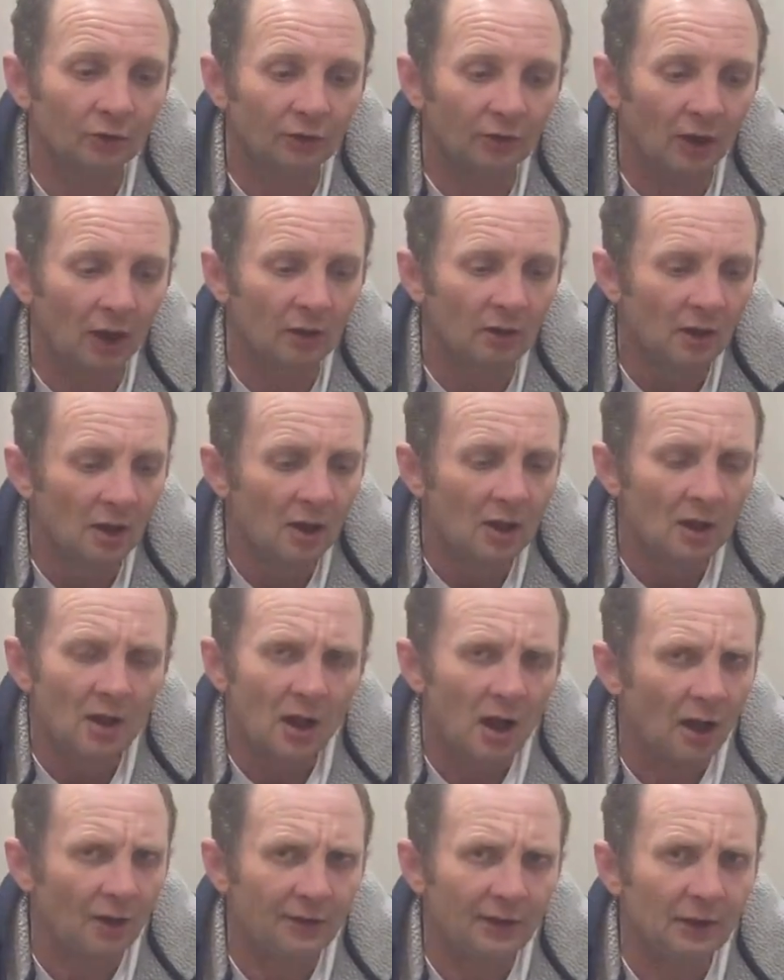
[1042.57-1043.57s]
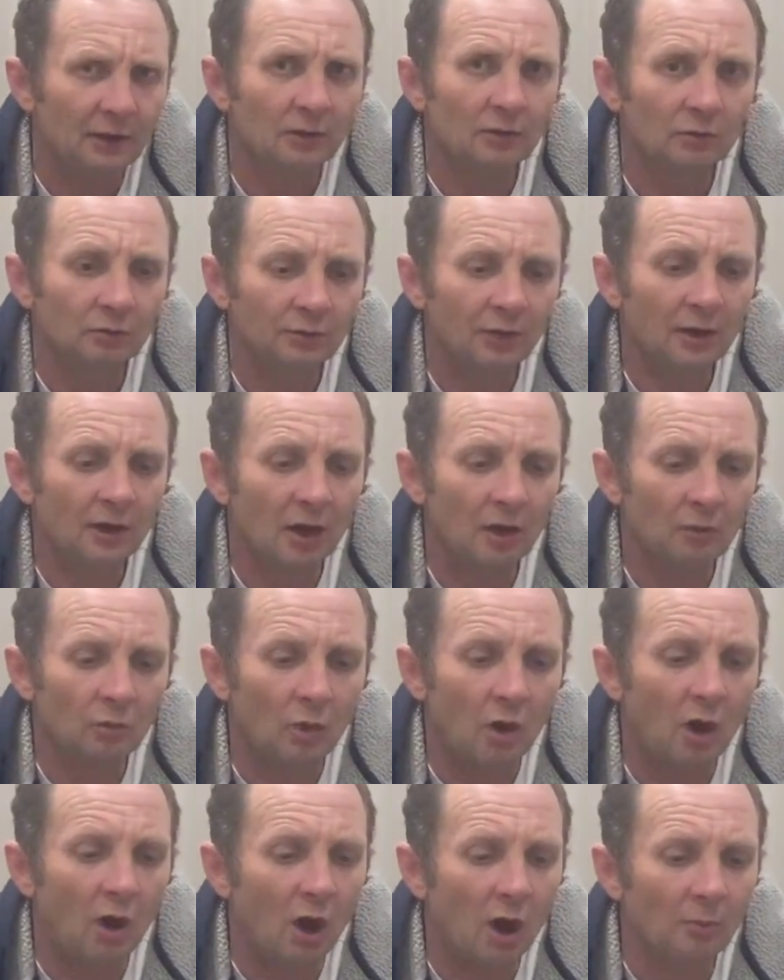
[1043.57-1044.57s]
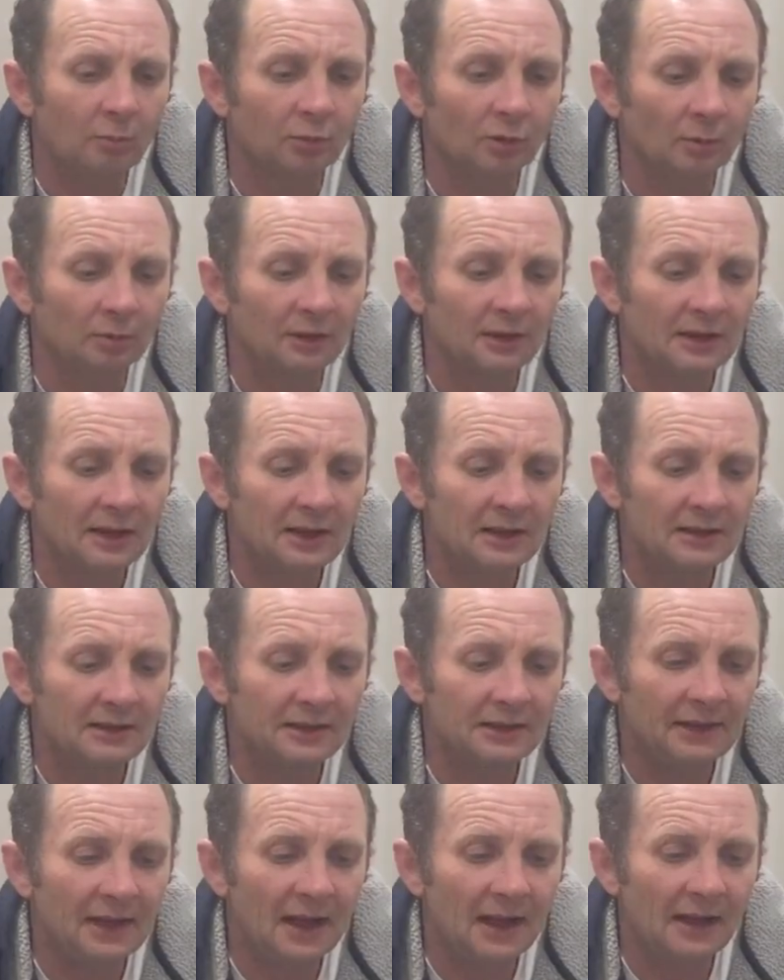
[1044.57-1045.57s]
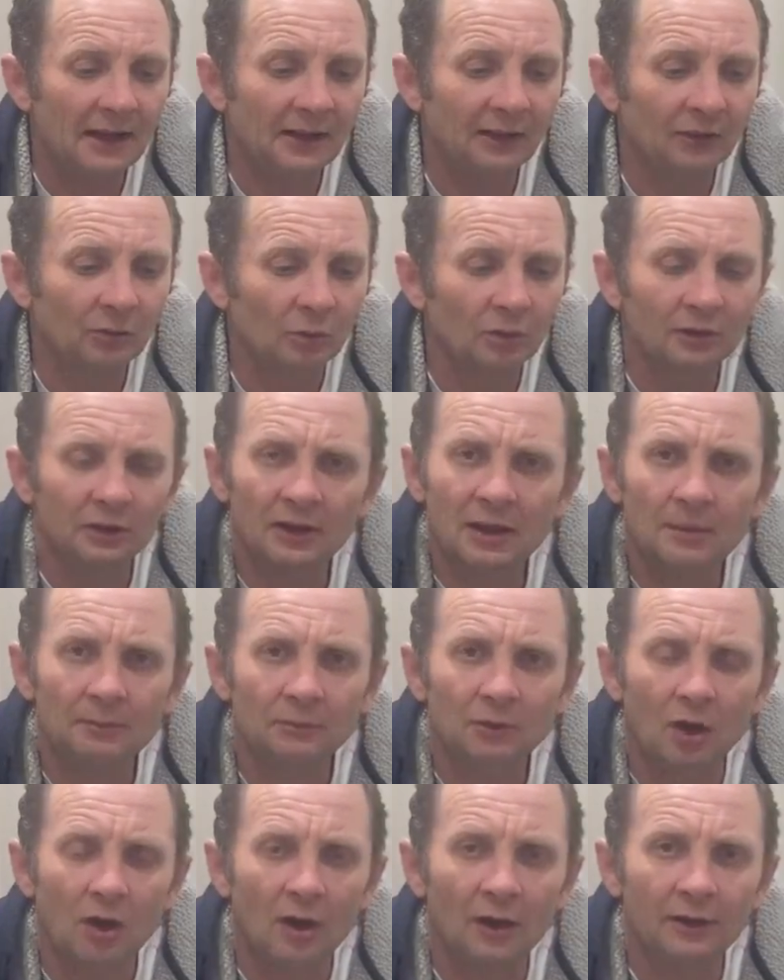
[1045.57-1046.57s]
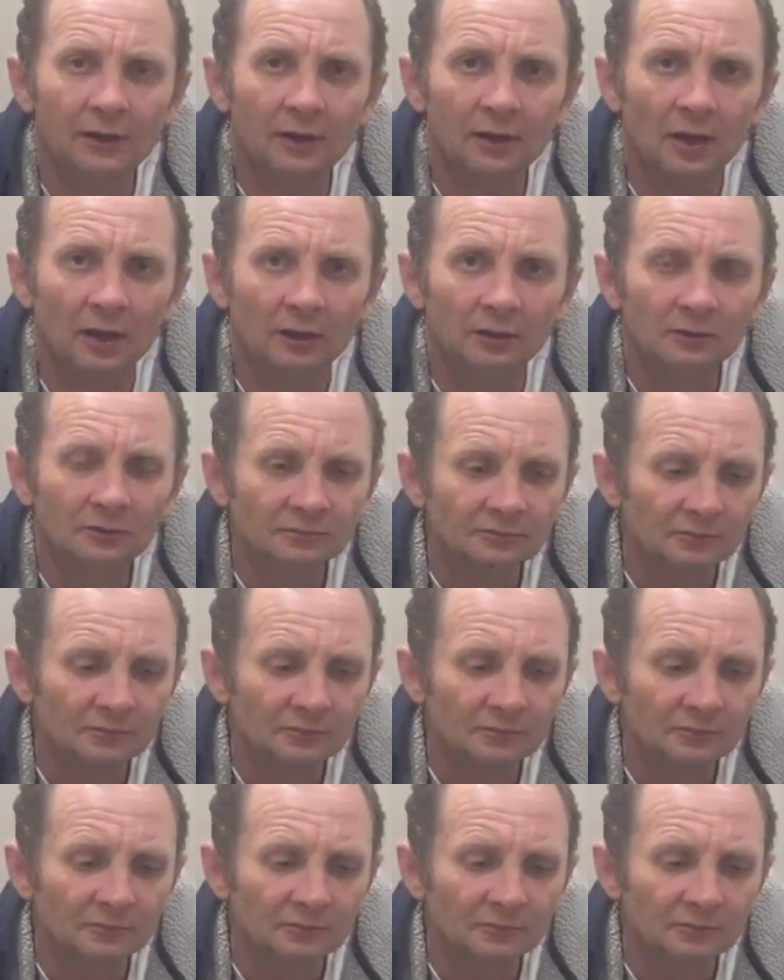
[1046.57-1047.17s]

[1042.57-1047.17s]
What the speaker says: So I think, you know, what I probably need to get is one of them, like, you know,